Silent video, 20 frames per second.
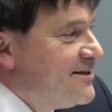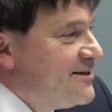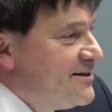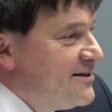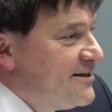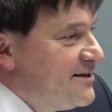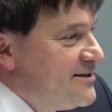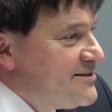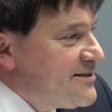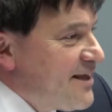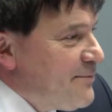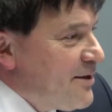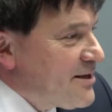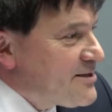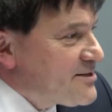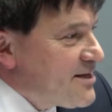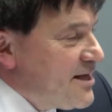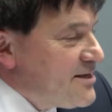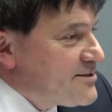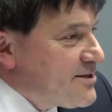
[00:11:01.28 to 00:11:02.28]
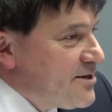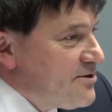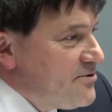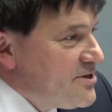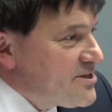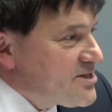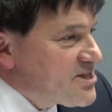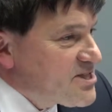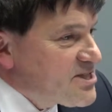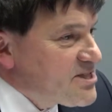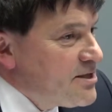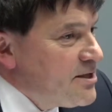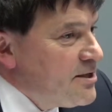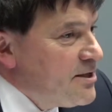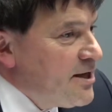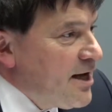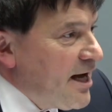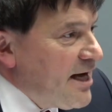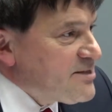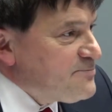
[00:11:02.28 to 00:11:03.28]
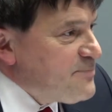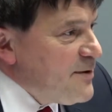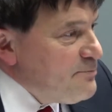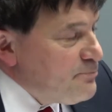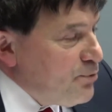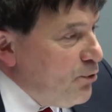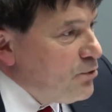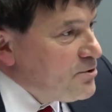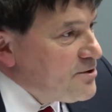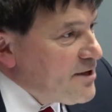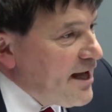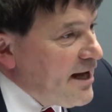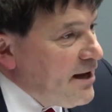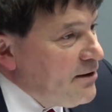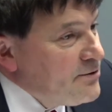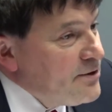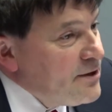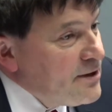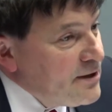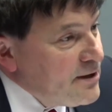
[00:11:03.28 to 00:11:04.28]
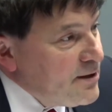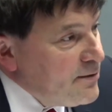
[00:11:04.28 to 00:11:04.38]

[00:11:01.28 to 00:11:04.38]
Islamic State terrorists has been brought down